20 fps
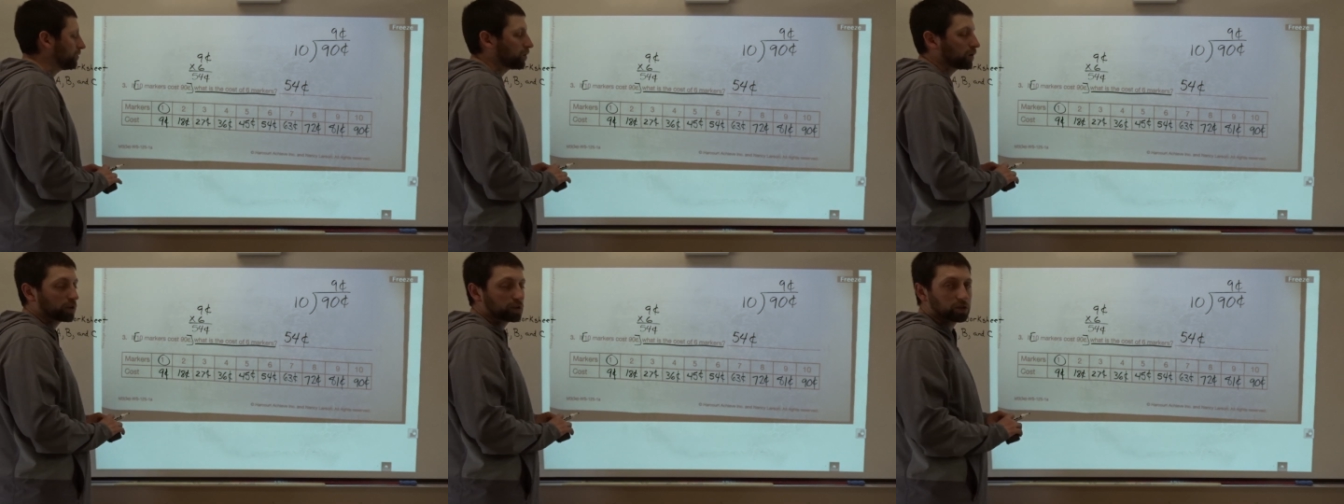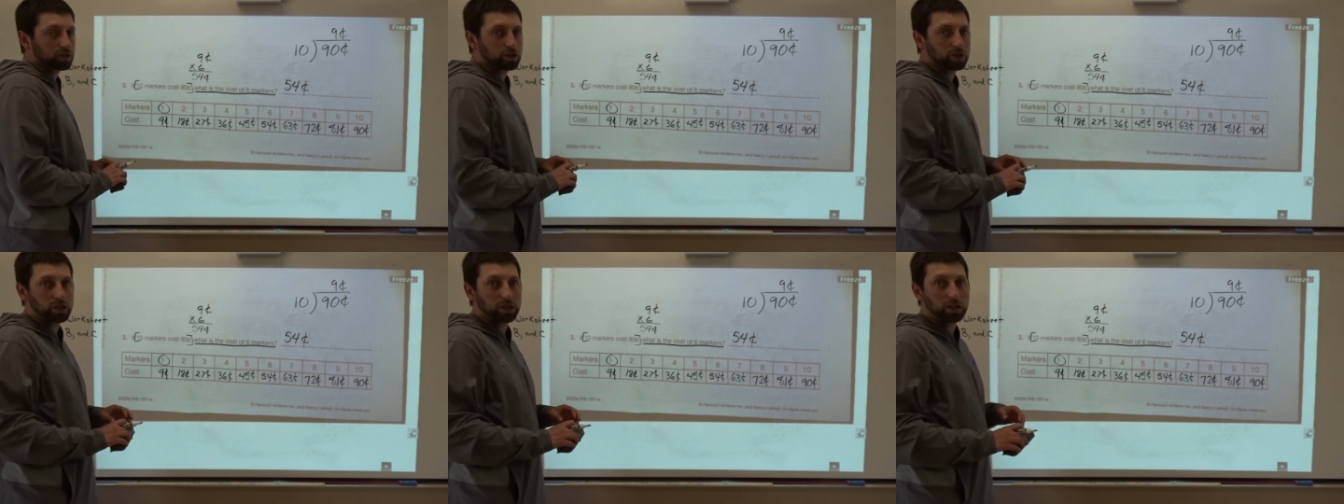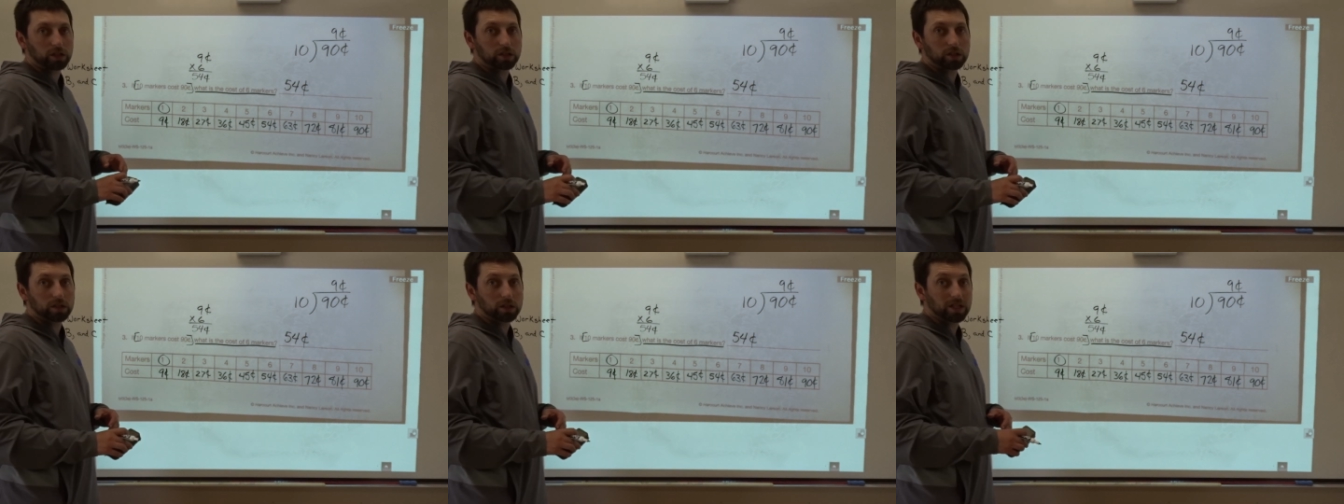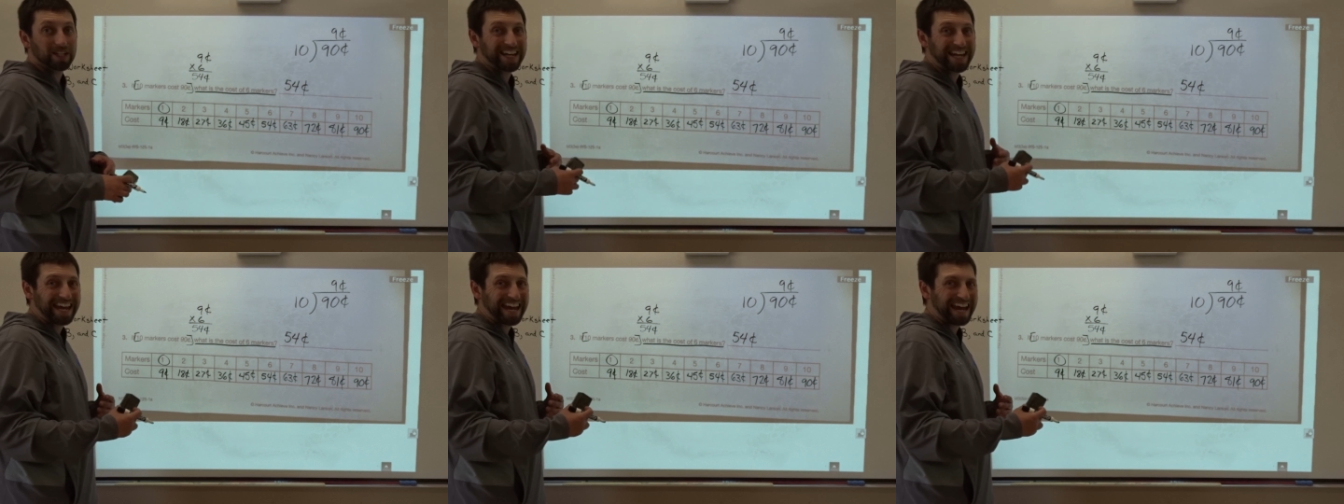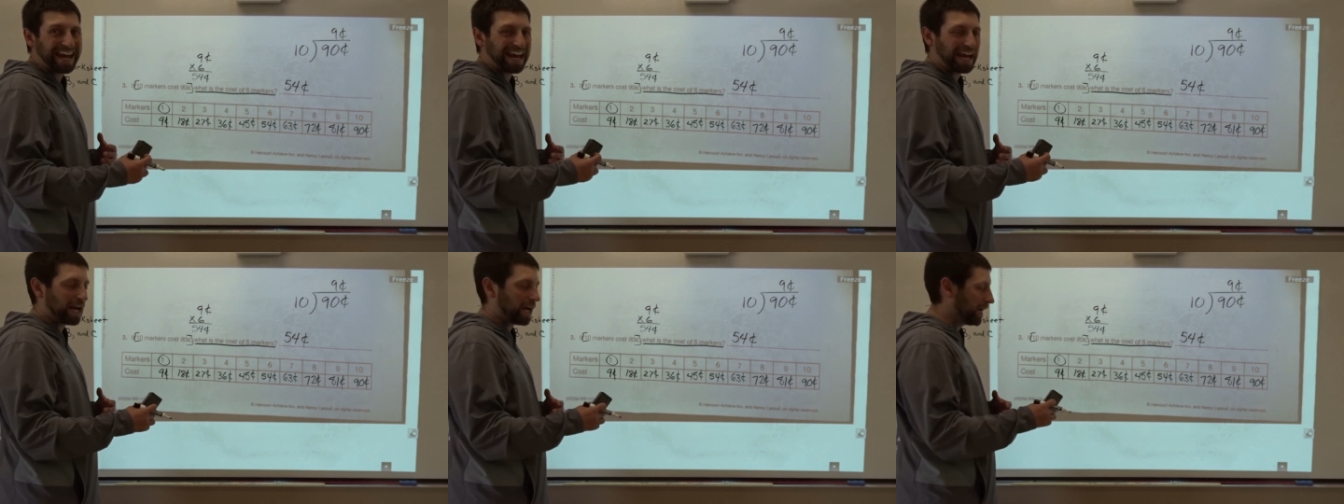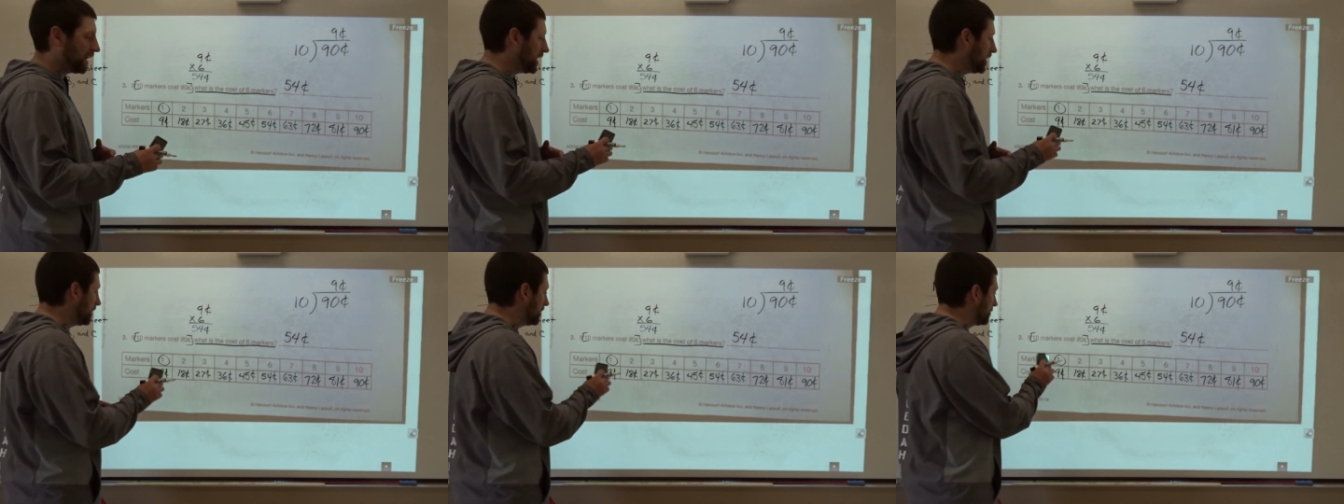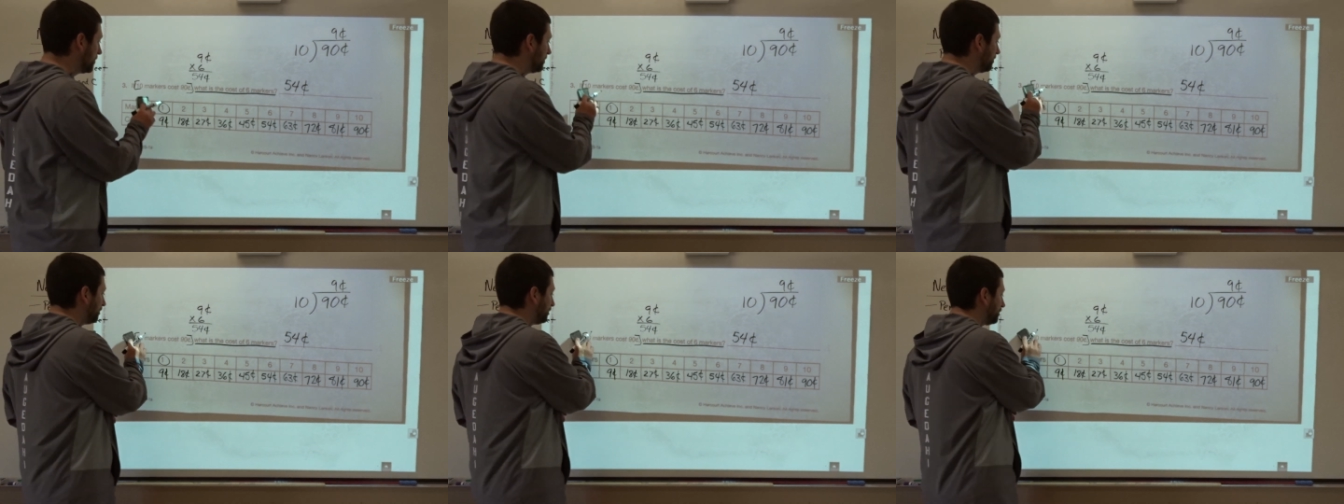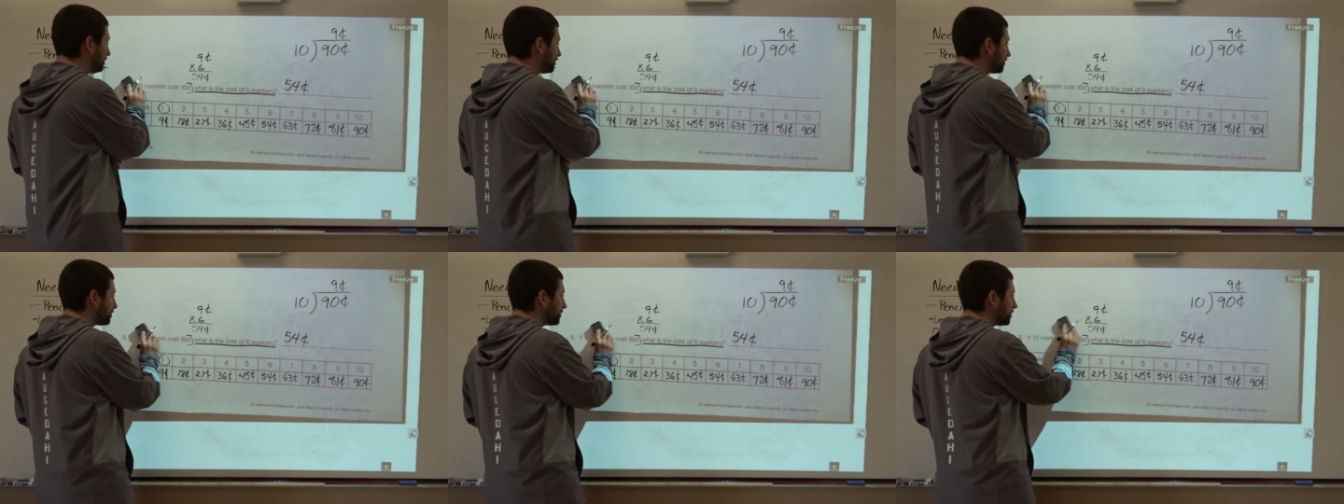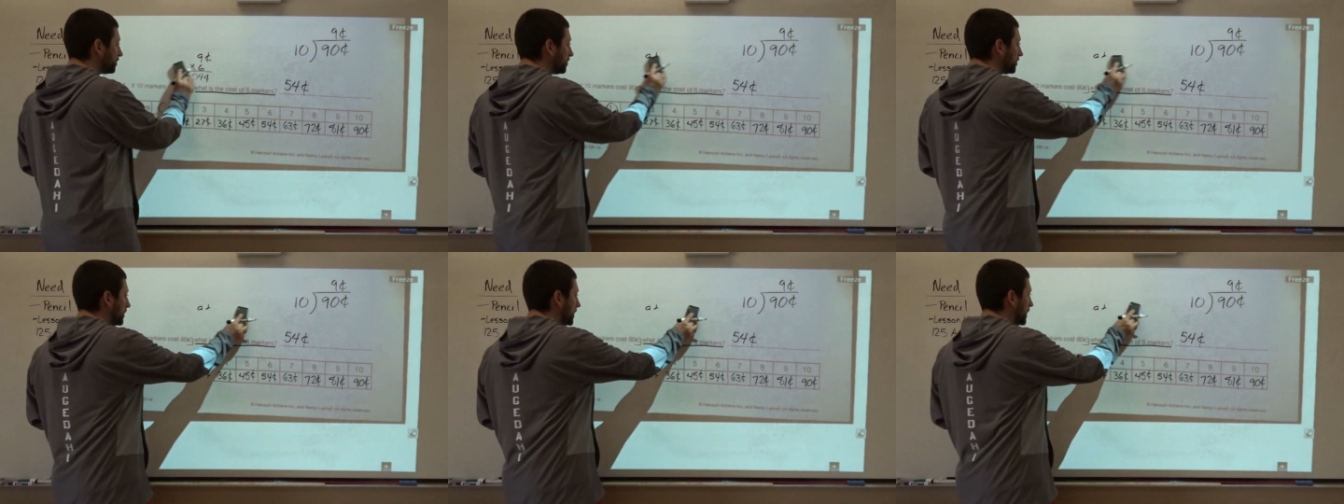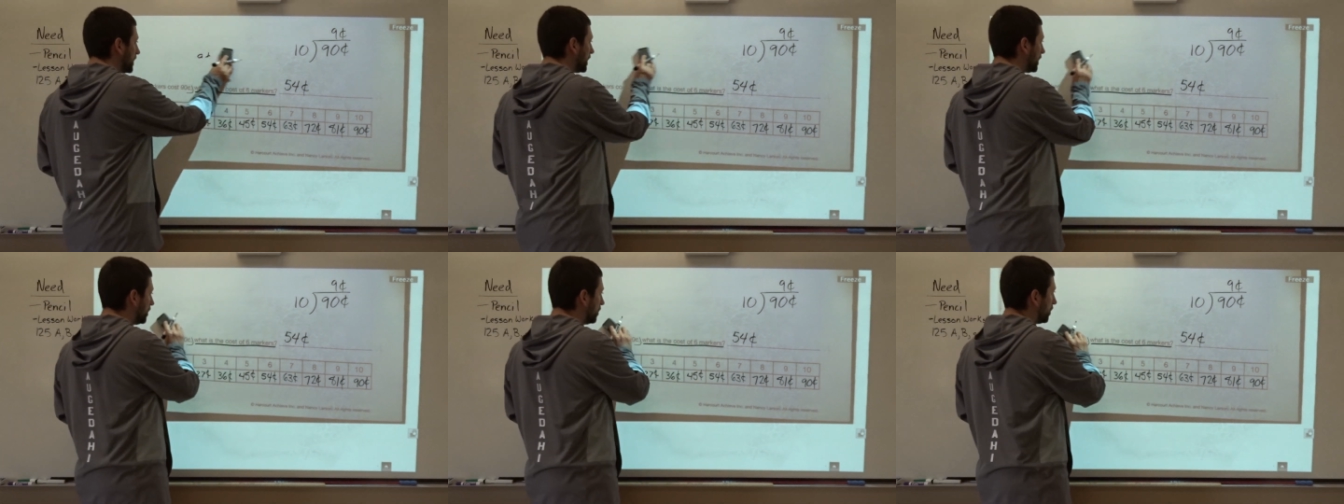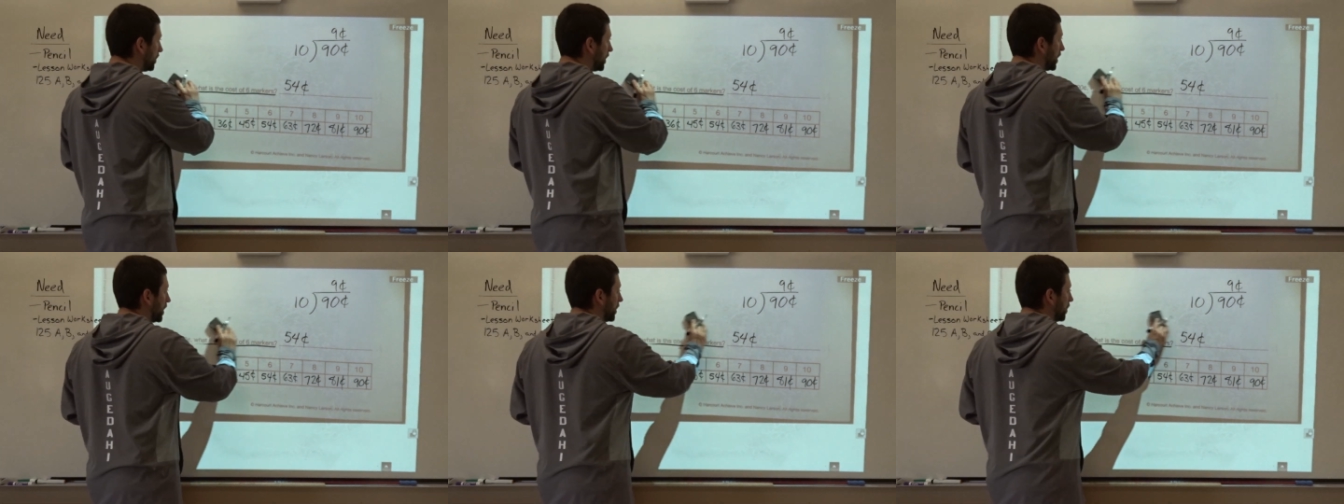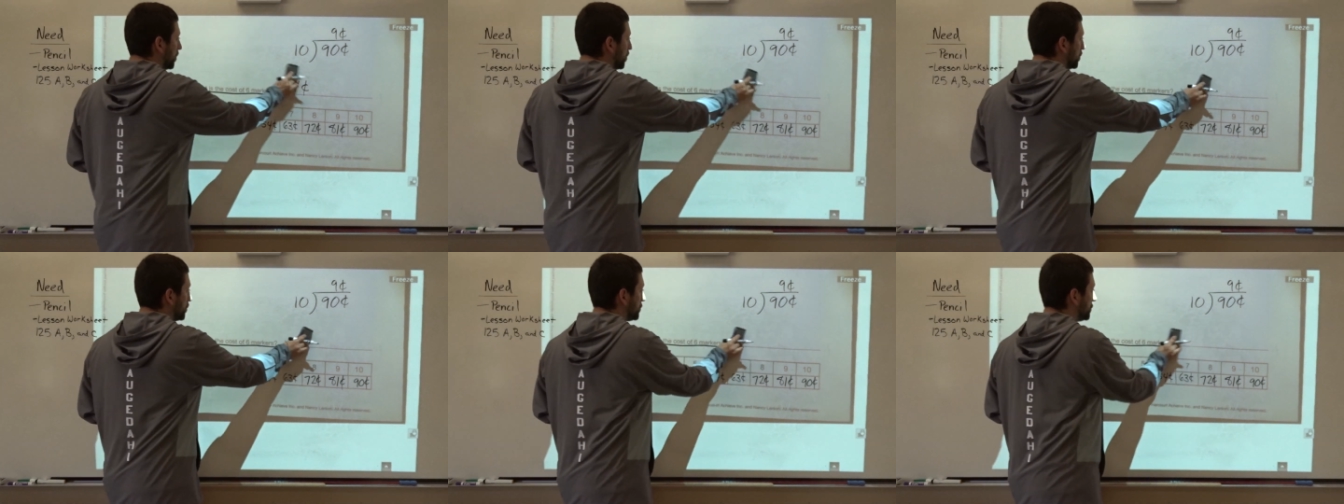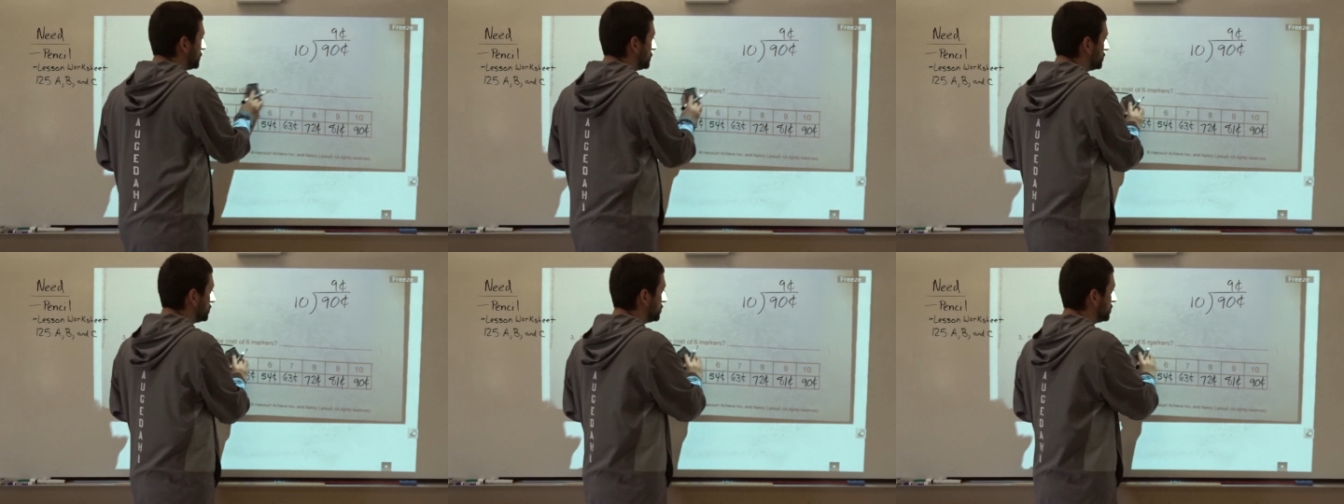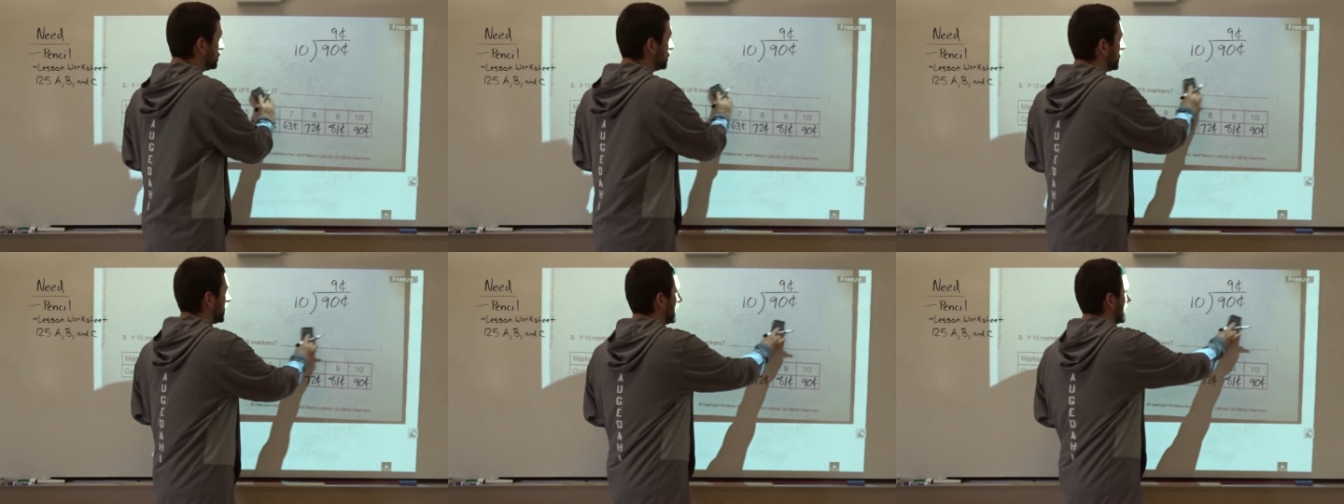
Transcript: worksheet A. We're going to go to